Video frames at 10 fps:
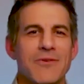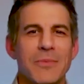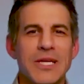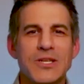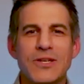
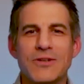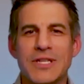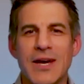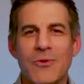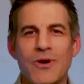each of those
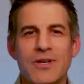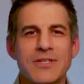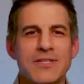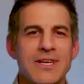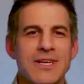
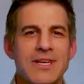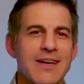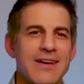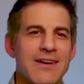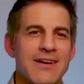networks,
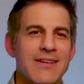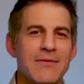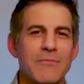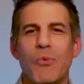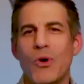the
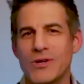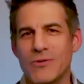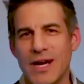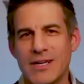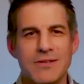board
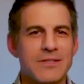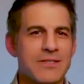directors, and